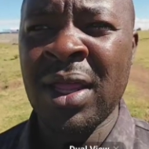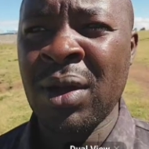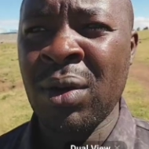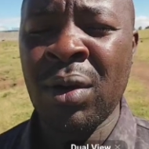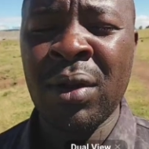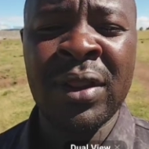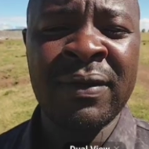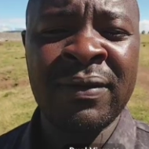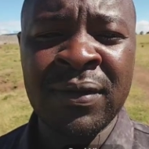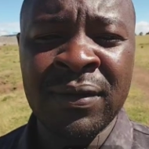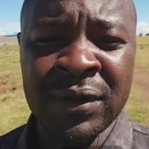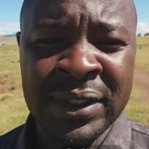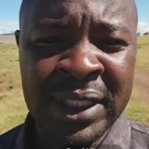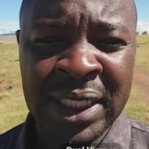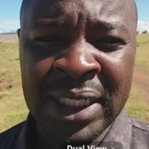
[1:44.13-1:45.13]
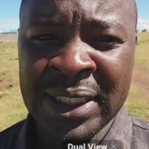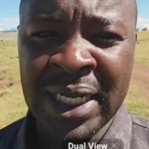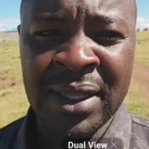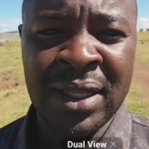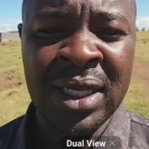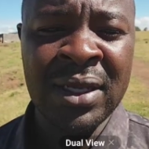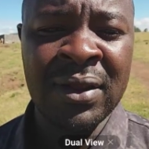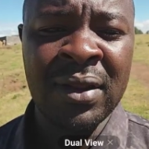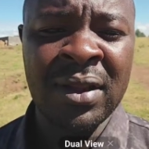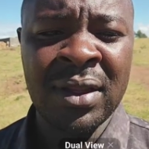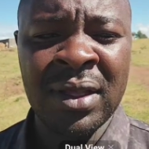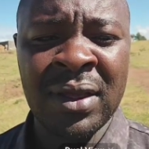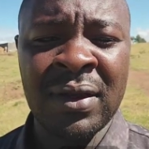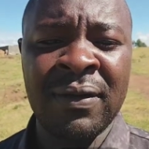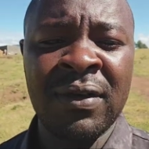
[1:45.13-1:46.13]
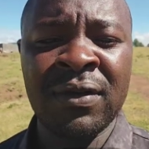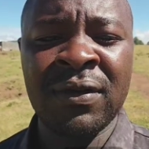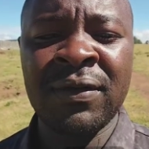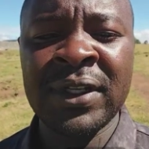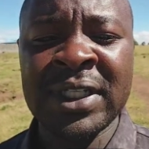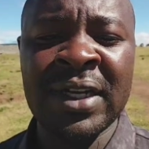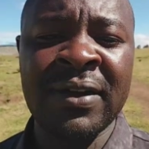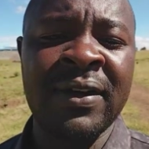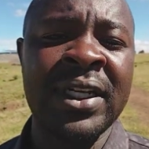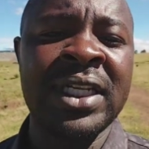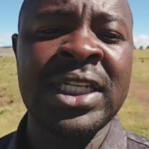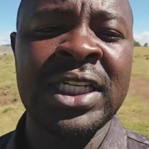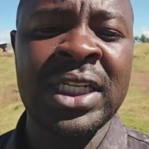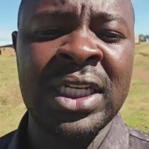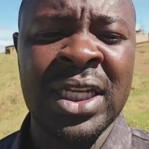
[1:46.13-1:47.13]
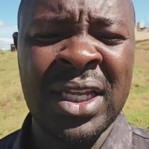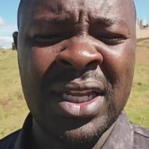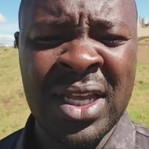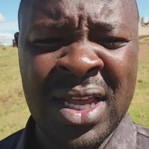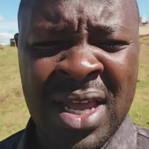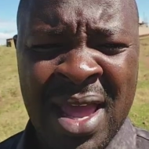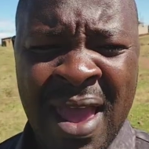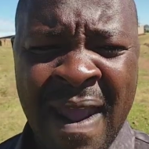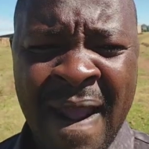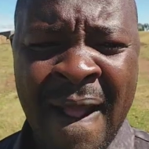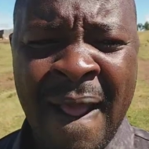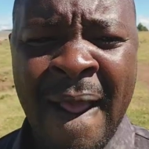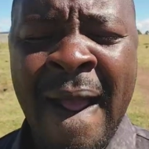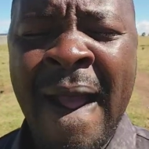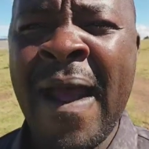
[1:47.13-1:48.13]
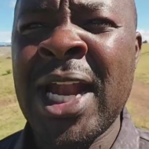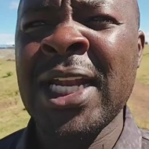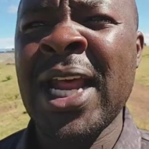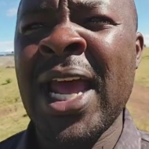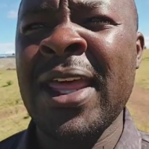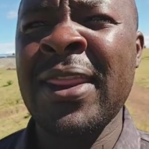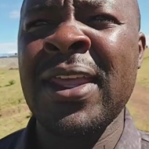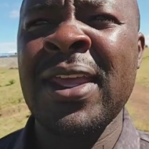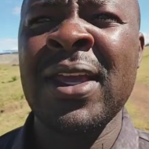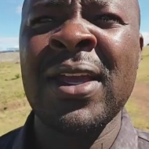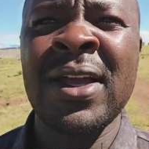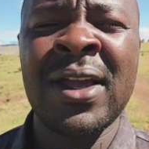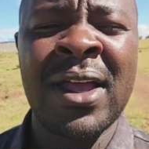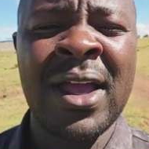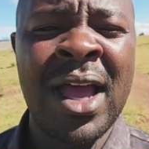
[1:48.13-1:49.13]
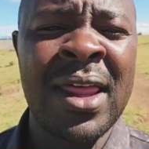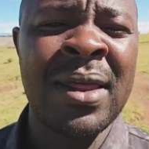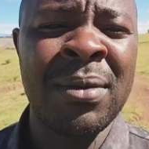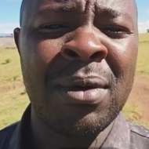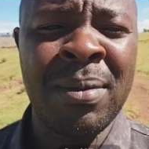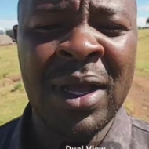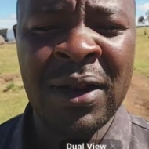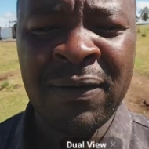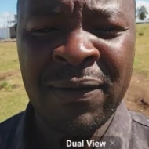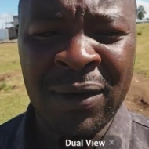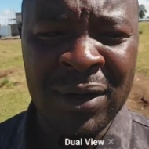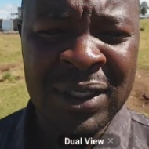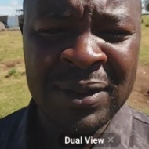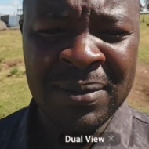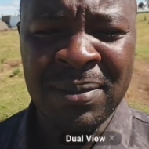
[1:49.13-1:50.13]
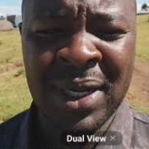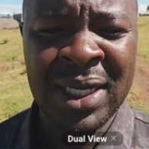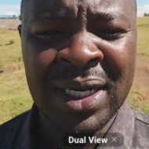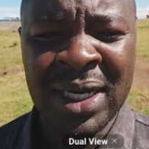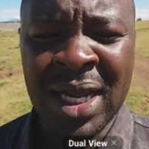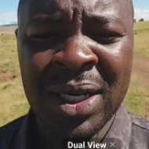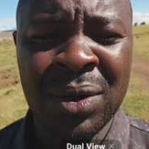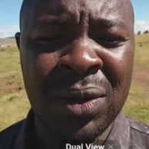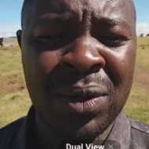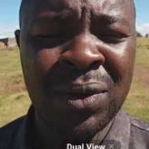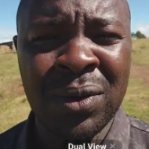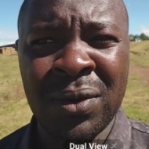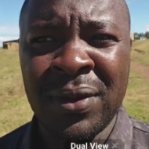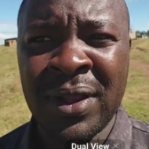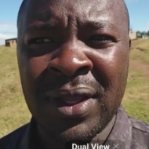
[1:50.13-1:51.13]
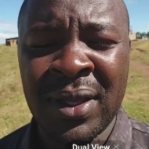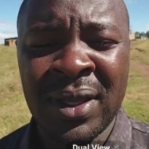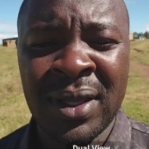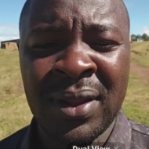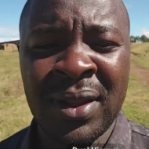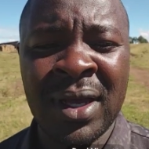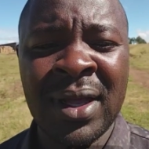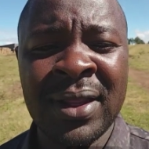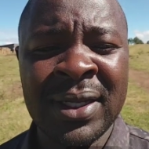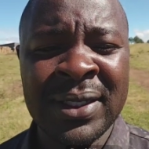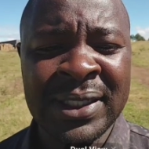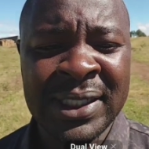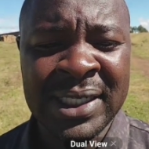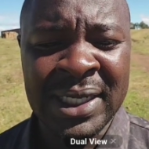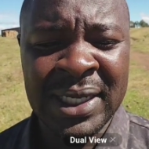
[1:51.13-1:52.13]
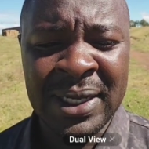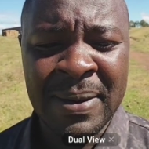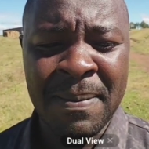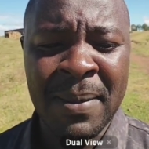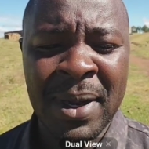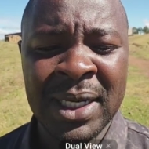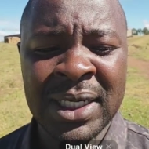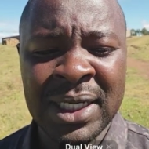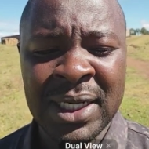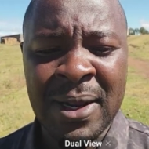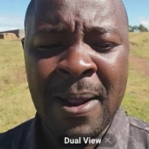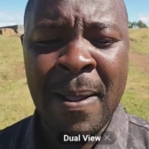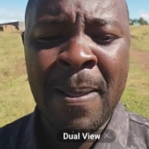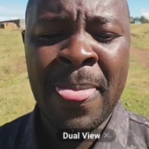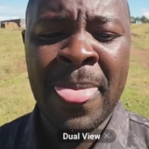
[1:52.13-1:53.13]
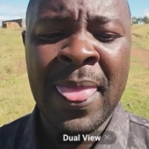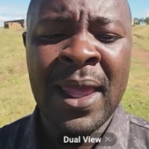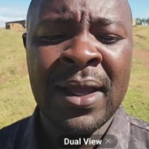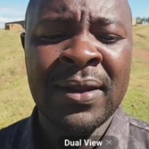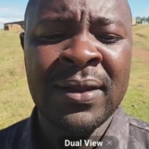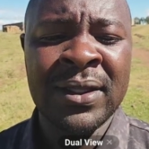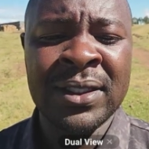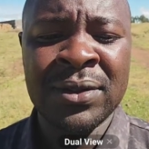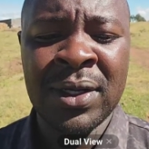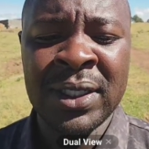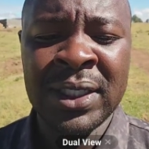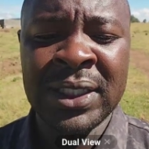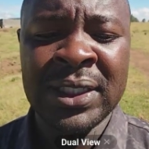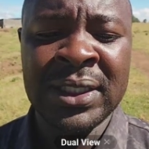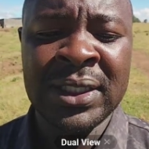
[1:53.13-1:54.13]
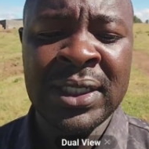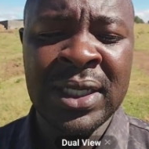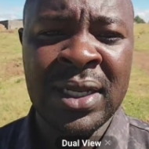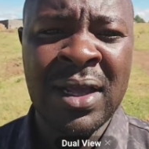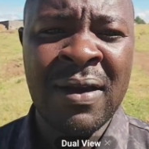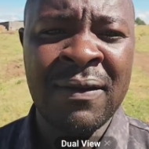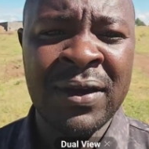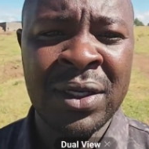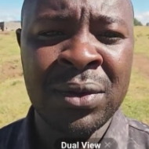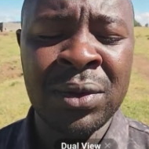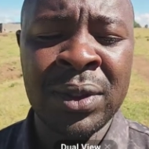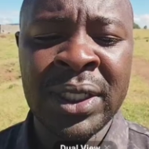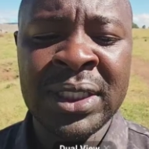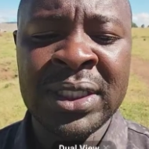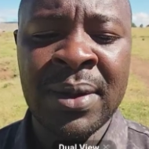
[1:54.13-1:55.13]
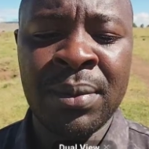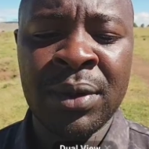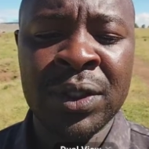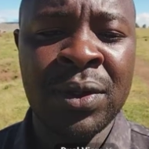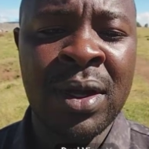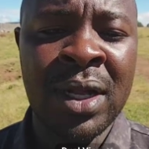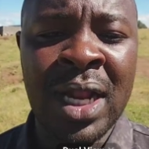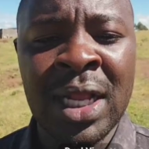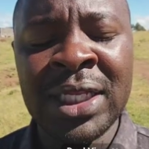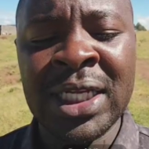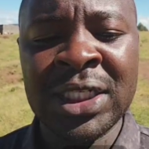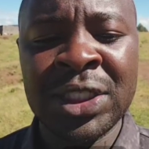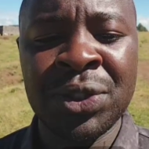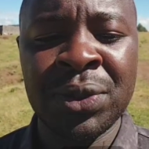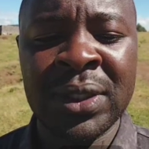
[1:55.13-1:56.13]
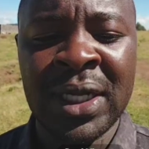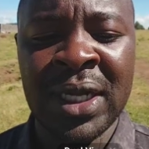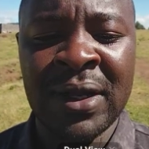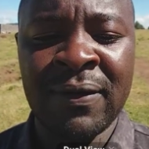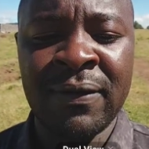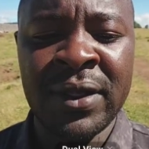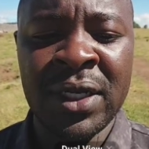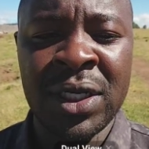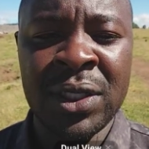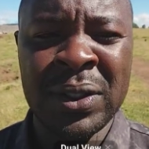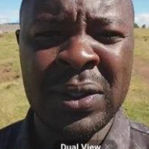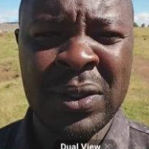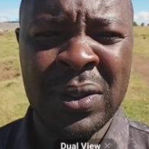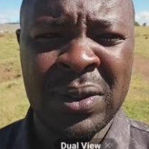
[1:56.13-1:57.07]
All the Vivo series, I think the Vivo V70, and I think other mobile phones, but I don't know the others. But this one is a very good example. So I just shoot a video.